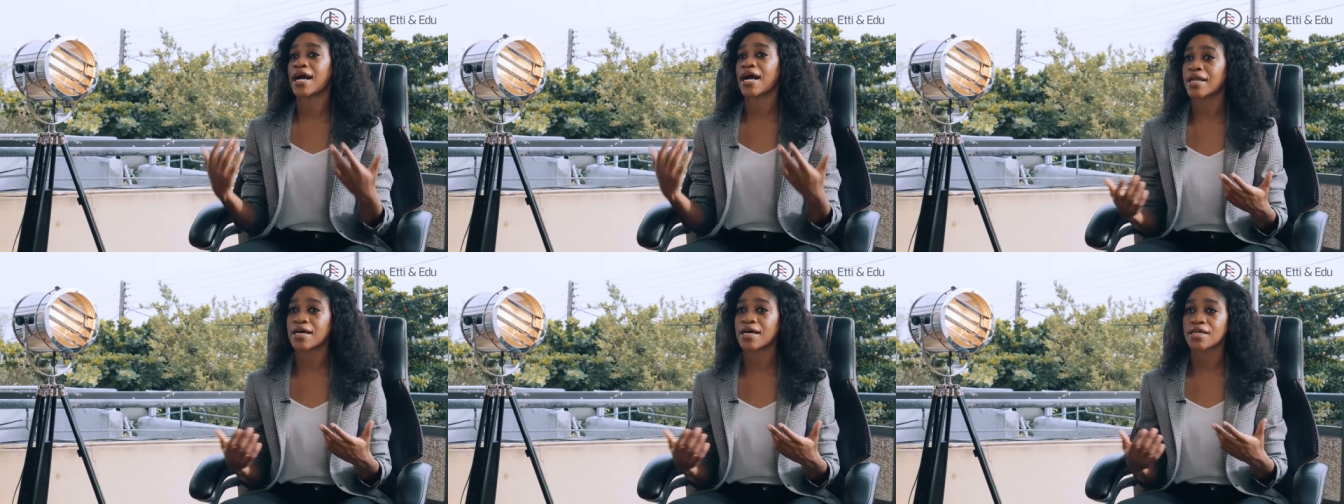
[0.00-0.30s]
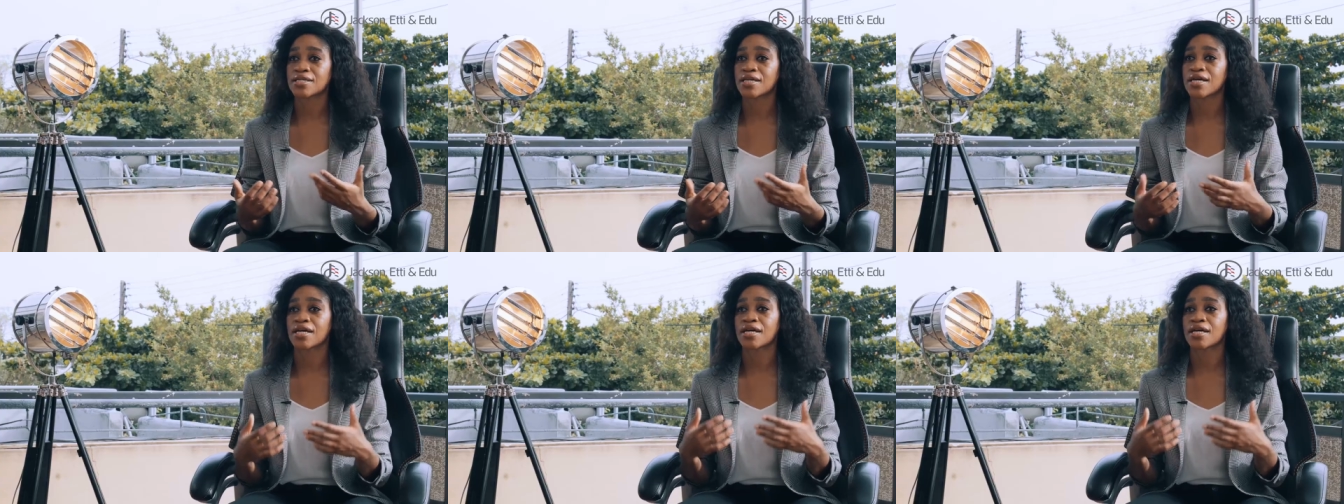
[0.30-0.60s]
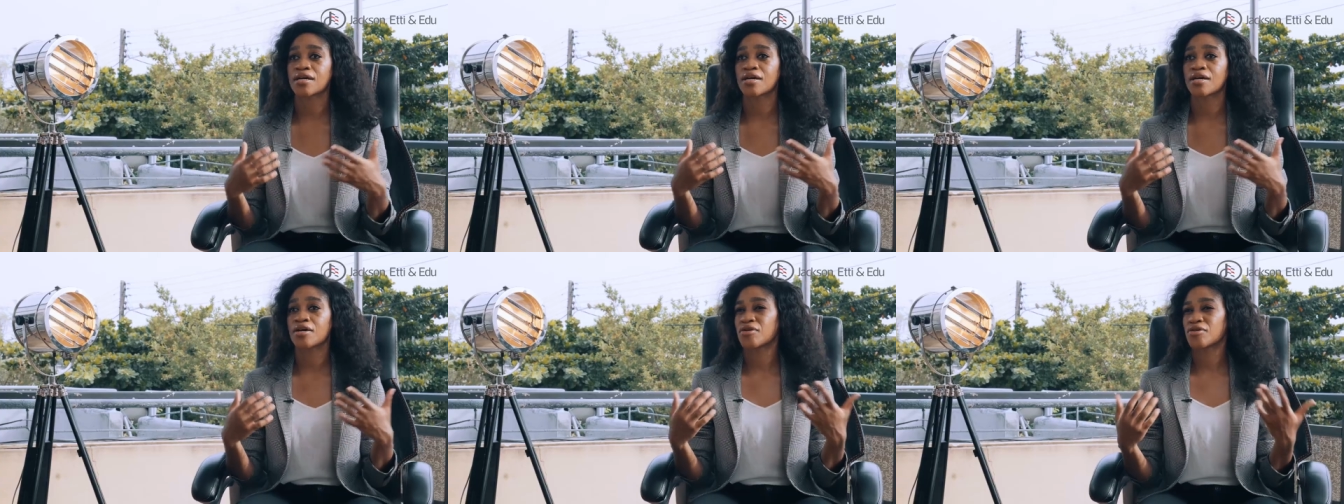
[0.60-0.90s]

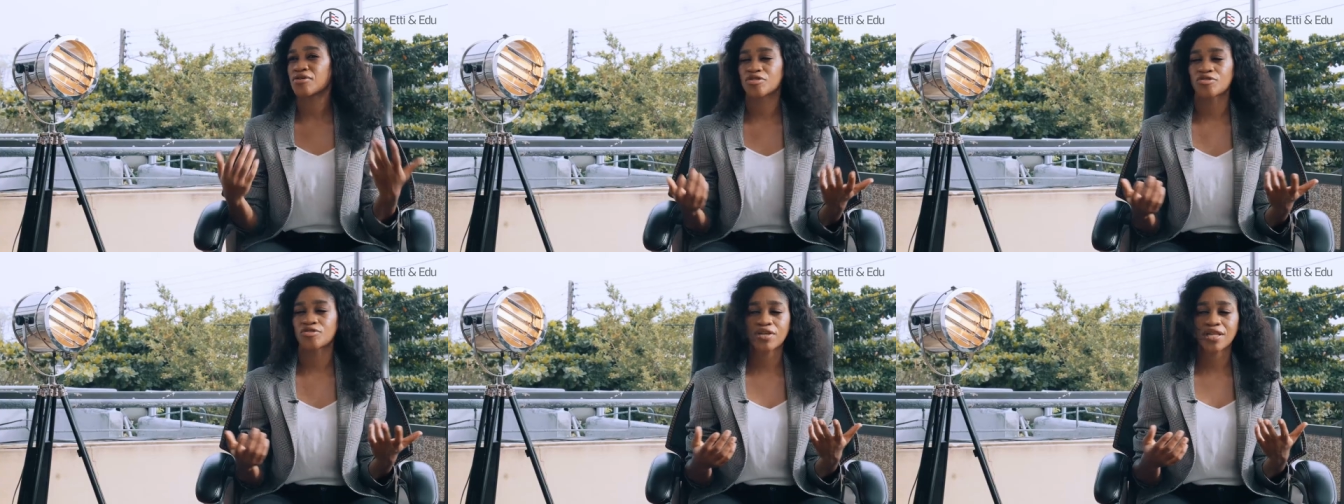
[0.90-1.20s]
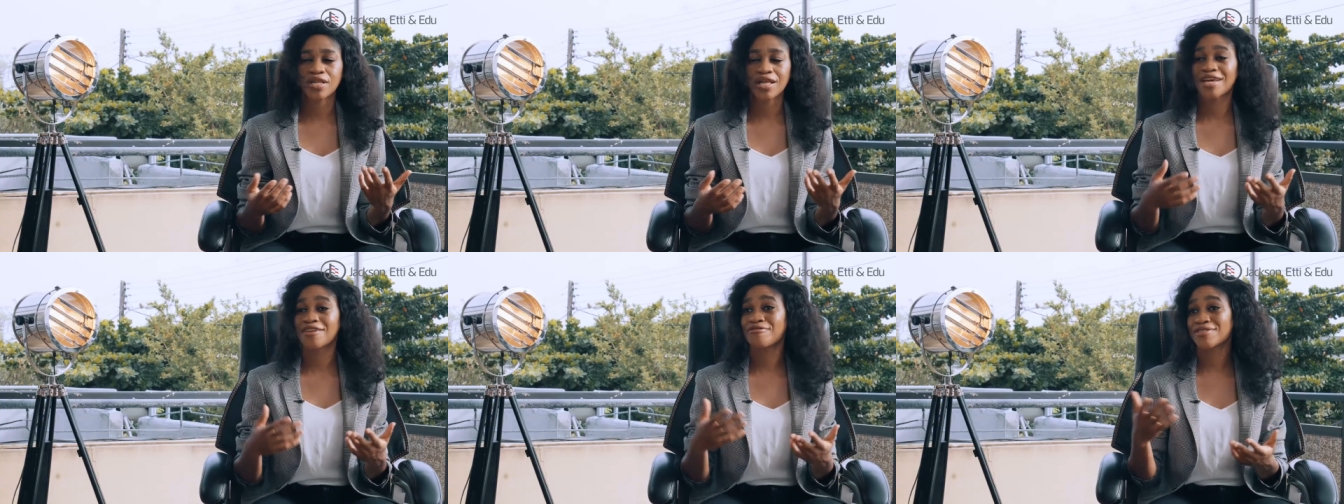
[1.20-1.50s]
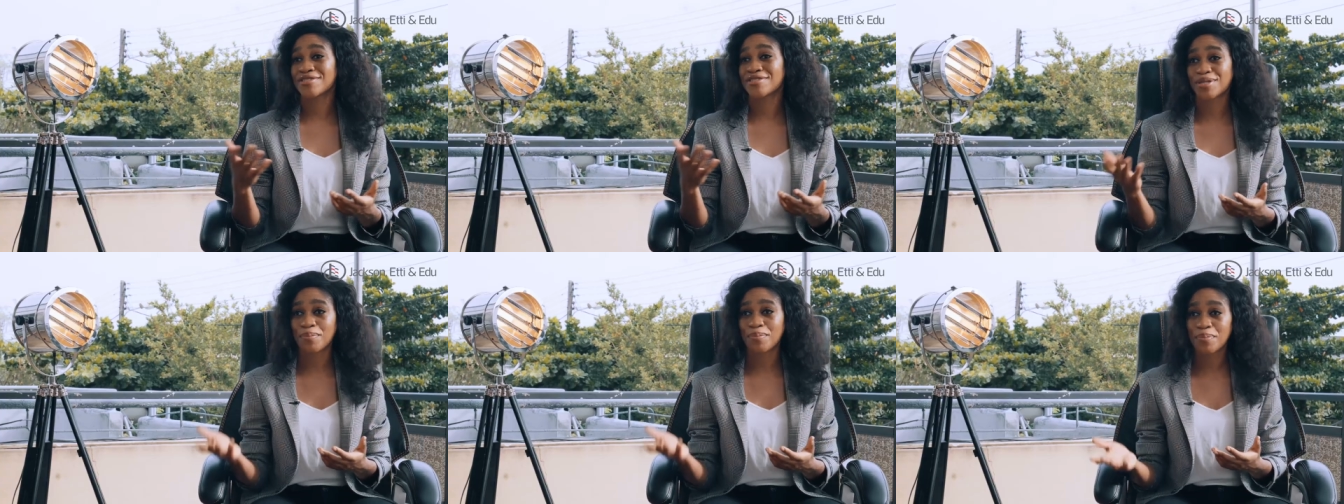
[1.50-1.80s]
Canada, Australia,
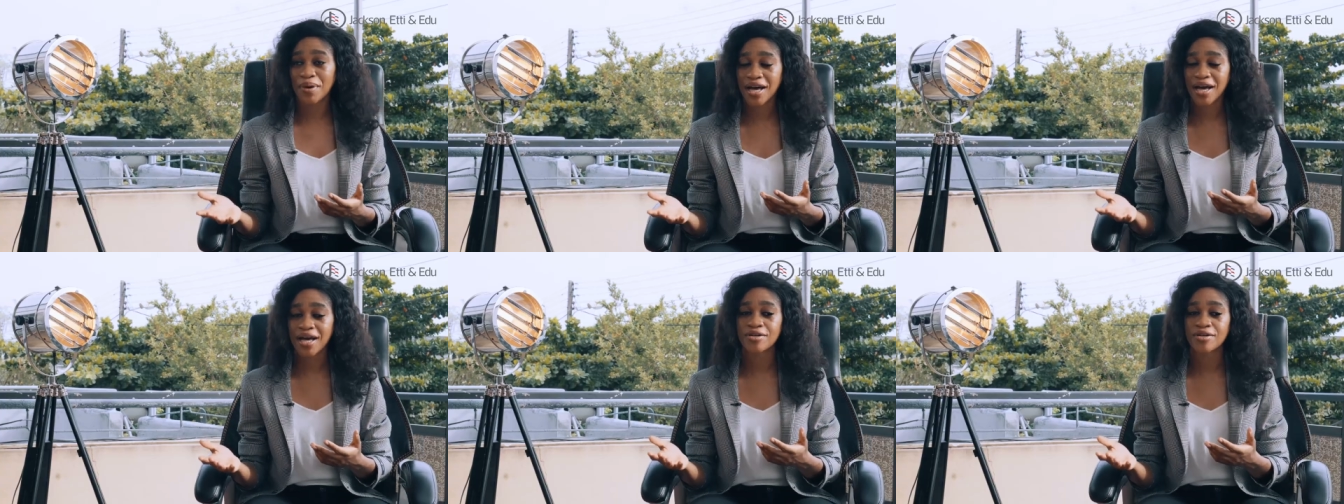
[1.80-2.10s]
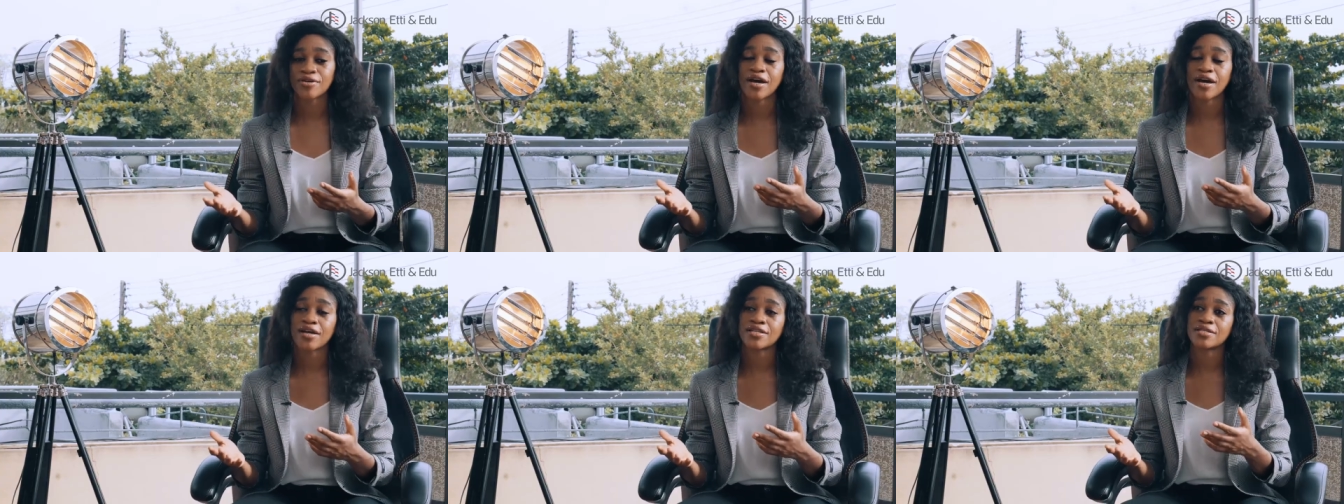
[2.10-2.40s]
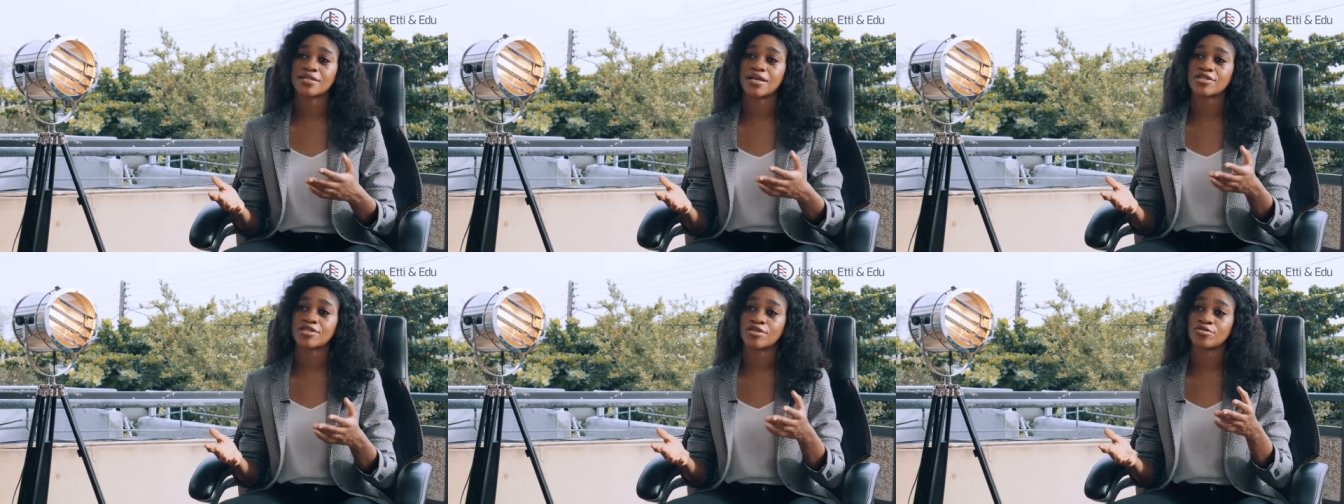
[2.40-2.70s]
even Japan, you can
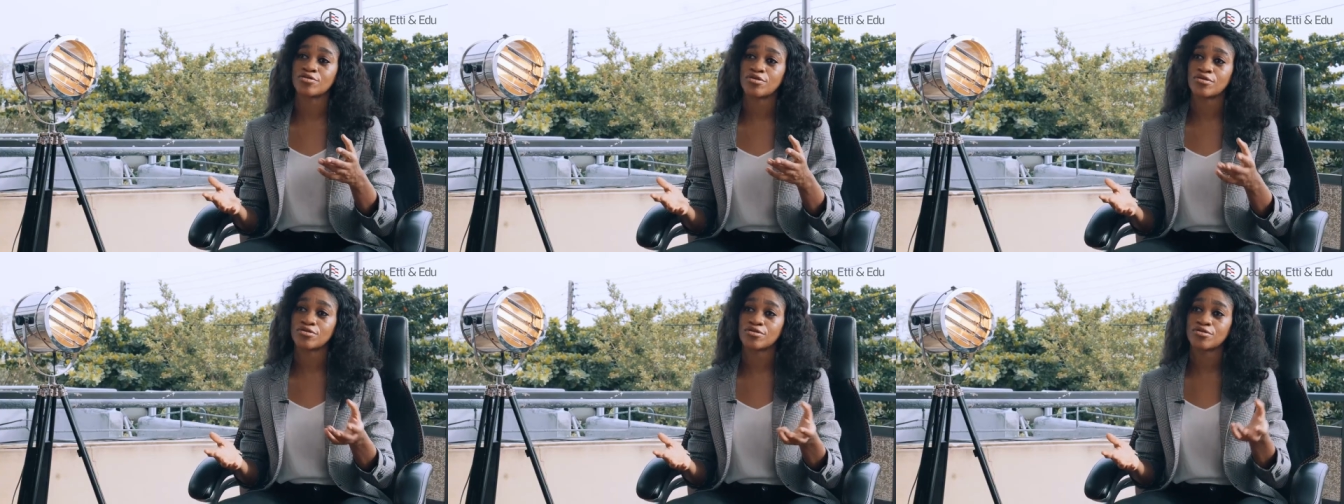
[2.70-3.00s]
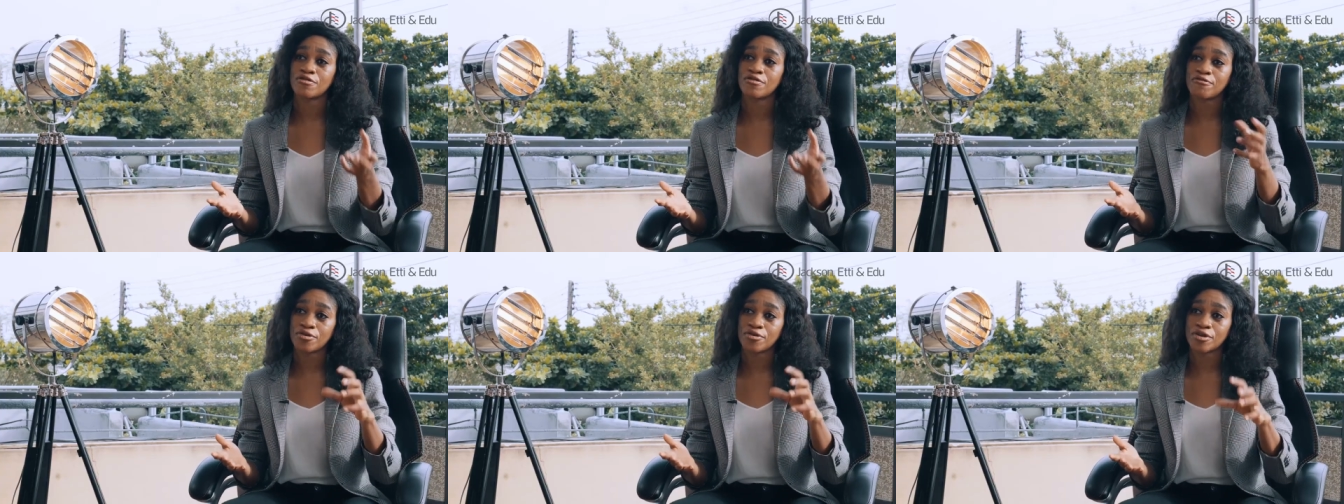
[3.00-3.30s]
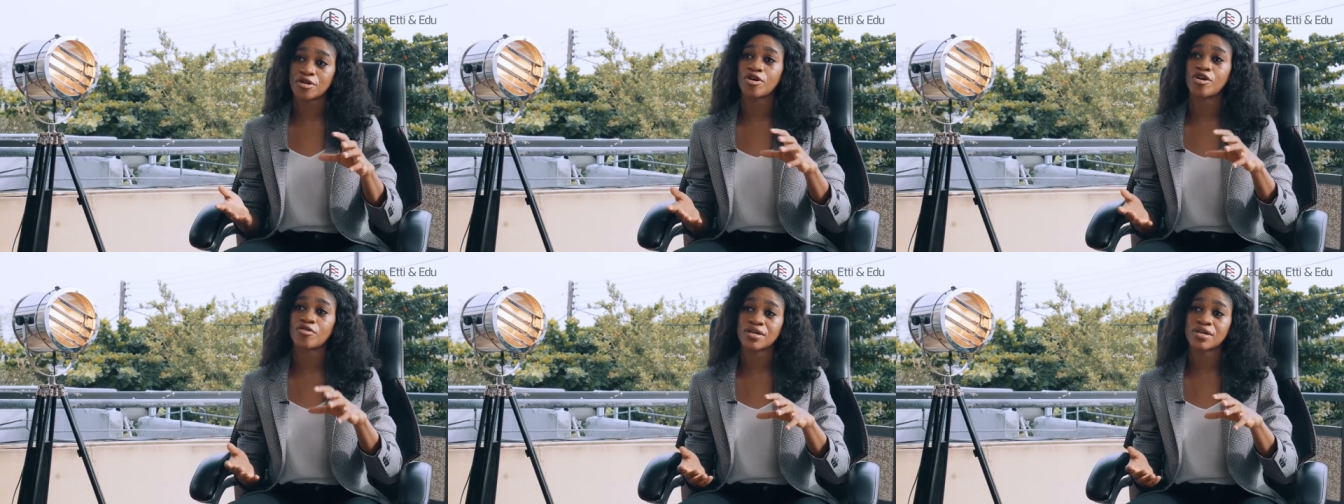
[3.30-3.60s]
actually exchange your
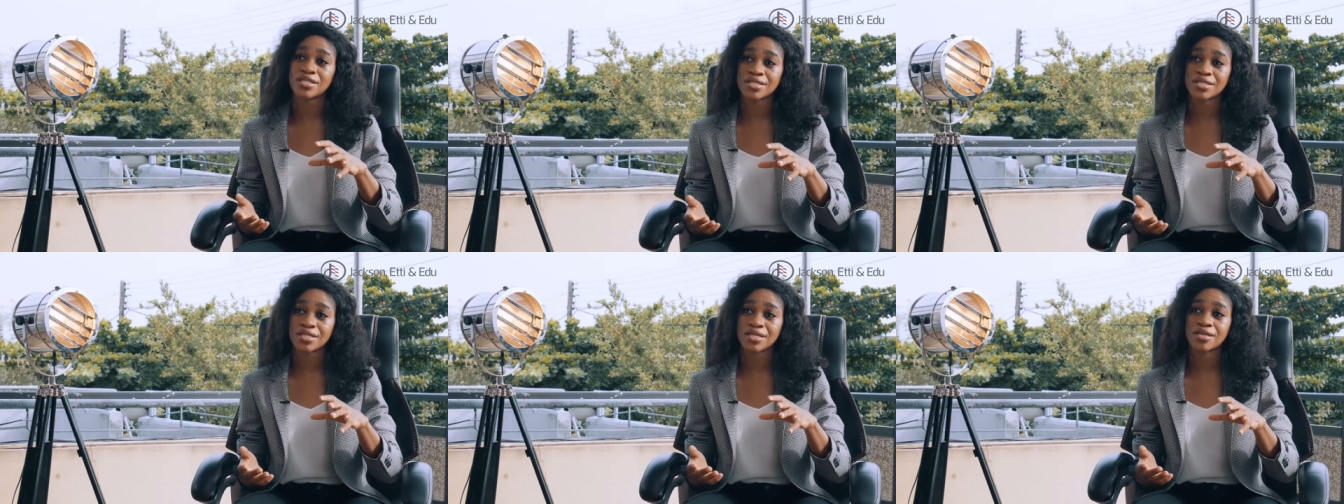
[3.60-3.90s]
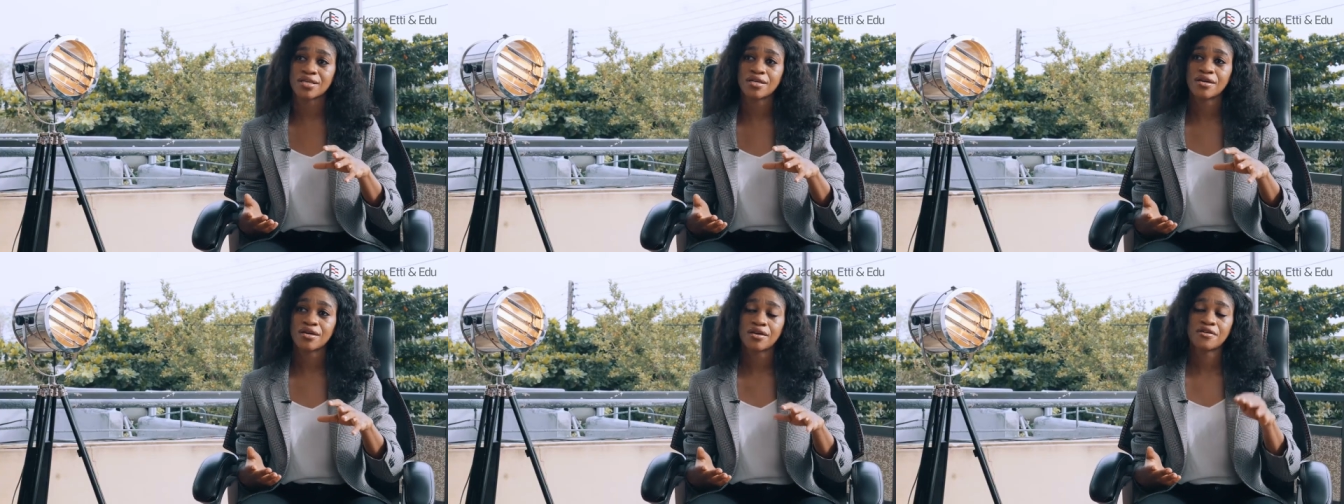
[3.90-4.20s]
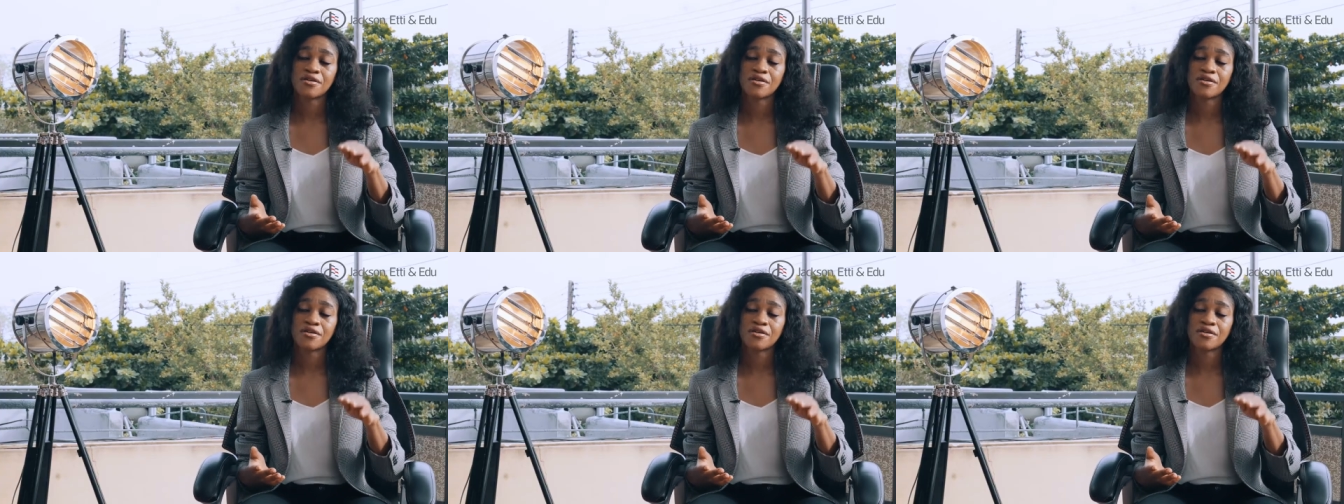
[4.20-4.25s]
foreign currency